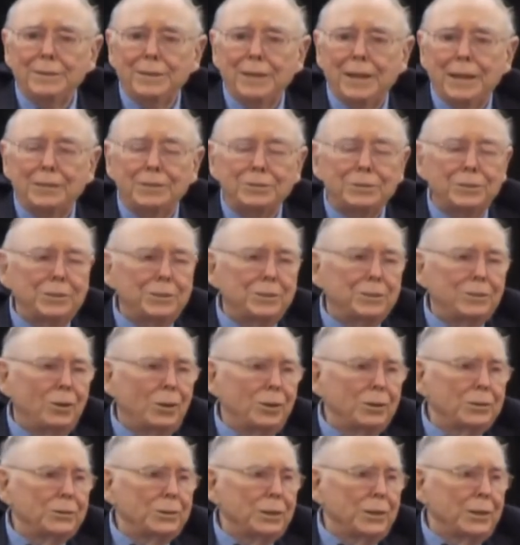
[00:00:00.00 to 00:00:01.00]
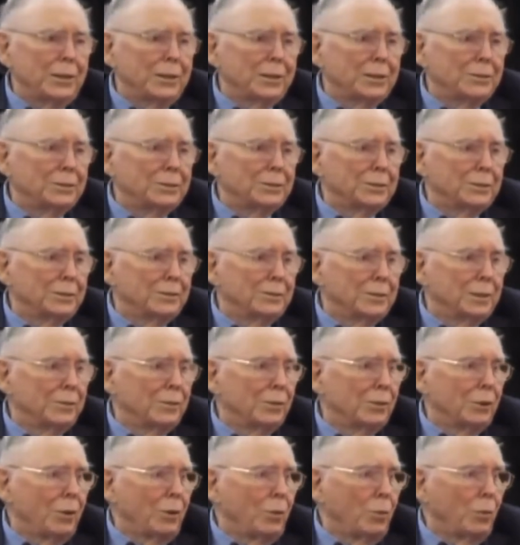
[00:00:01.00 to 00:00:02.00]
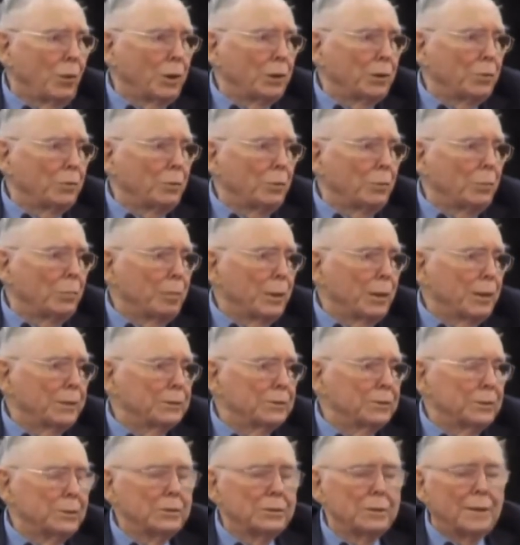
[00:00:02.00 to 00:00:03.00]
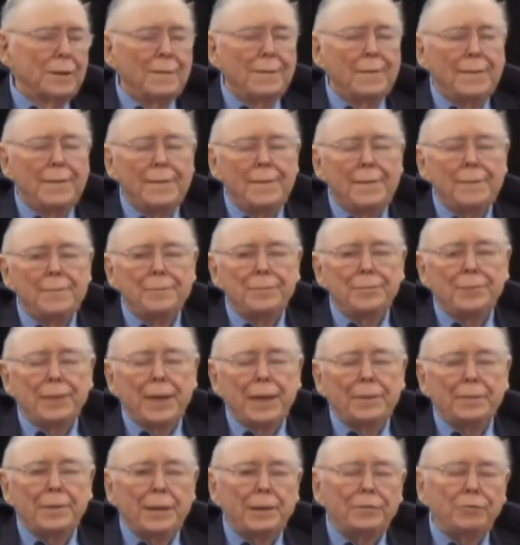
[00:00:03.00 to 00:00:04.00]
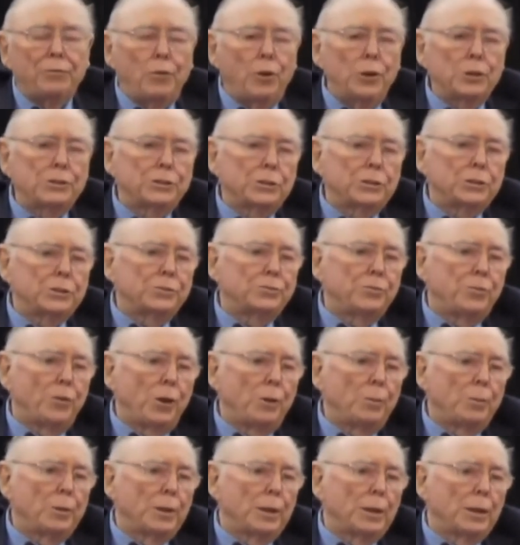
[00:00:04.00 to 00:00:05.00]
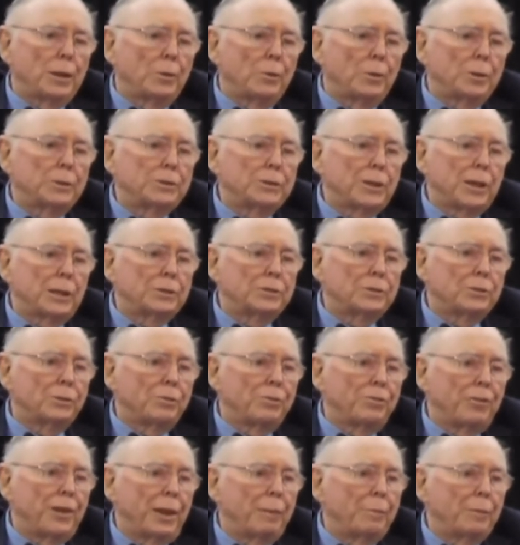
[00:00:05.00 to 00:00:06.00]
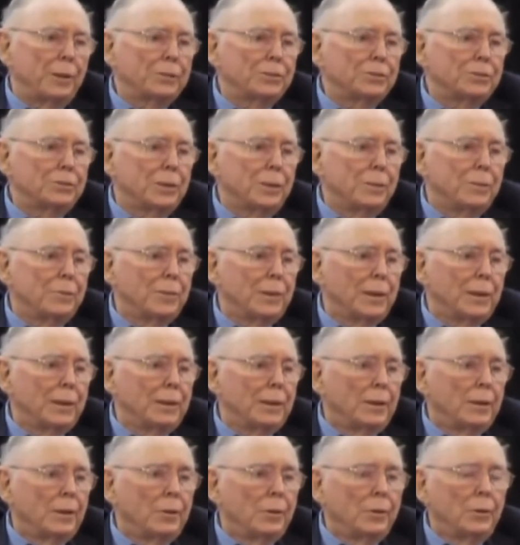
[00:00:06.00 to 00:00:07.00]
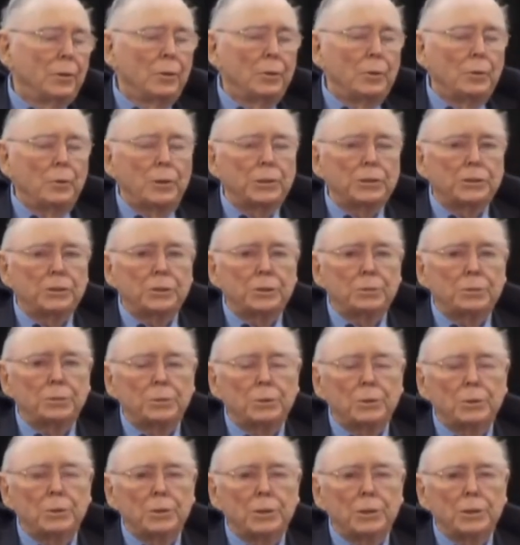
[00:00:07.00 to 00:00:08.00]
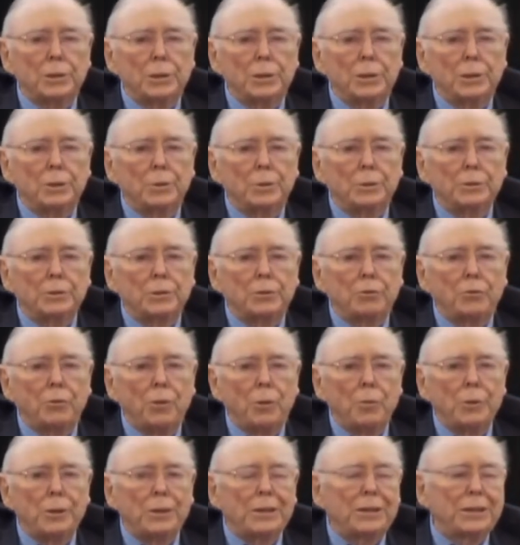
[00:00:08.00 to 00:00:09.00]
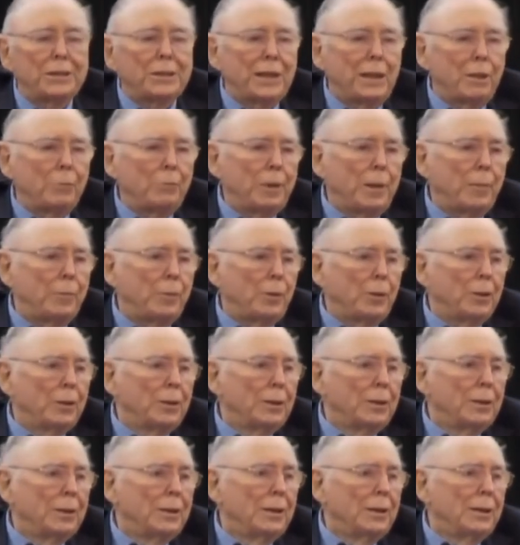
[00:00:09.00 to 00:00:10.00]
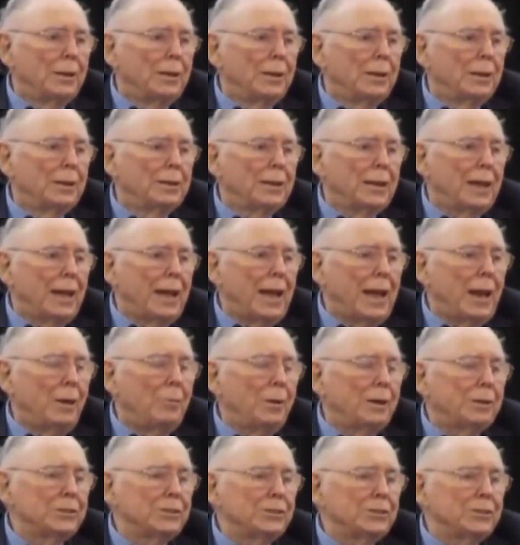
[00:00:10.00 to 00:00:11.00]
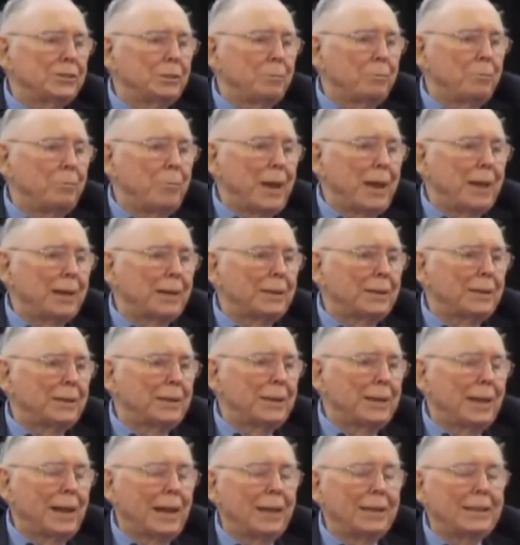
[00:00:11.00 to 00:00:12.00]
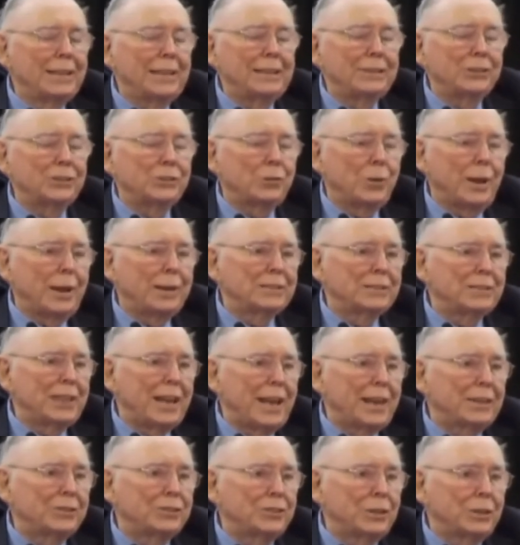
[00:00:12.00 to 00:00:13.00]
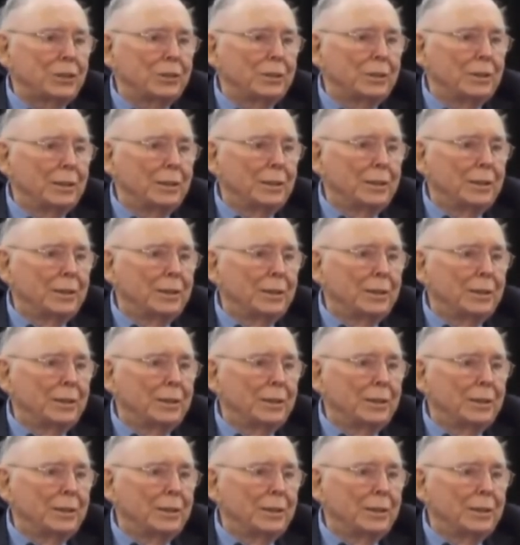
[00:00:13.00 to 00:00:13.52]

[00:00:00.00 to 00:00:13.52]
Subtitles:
The answer is, of course it is. They're all wonderful places. And that Fortune's formula, which got so famous, which was a formula to tell people how much to bet on each transaction